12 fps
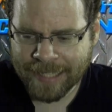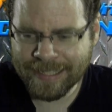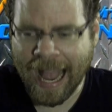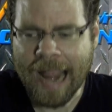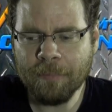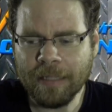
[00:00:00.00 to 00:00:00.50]

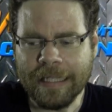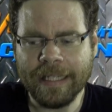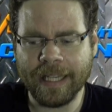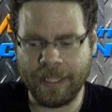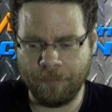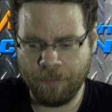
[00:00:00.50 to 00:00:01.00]
Time
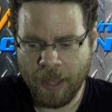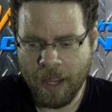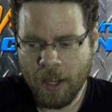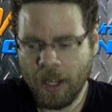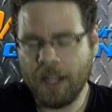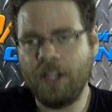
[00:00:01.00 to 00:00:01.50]
Lincoln
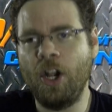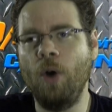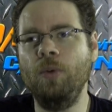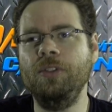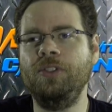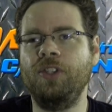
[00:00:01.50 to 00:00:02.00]

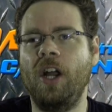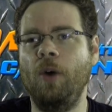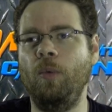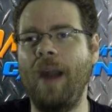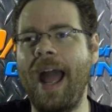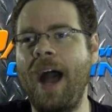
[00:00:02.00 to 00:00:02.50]
goes
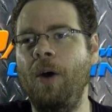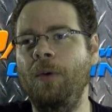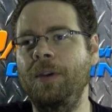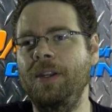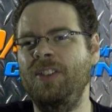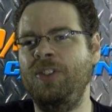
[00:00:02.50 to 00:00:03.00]

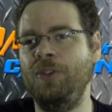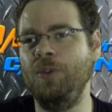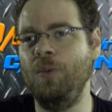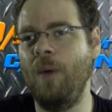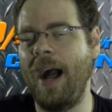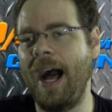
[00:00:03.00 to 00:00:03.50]
around
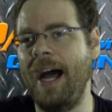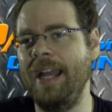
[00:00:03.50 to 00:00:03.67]
to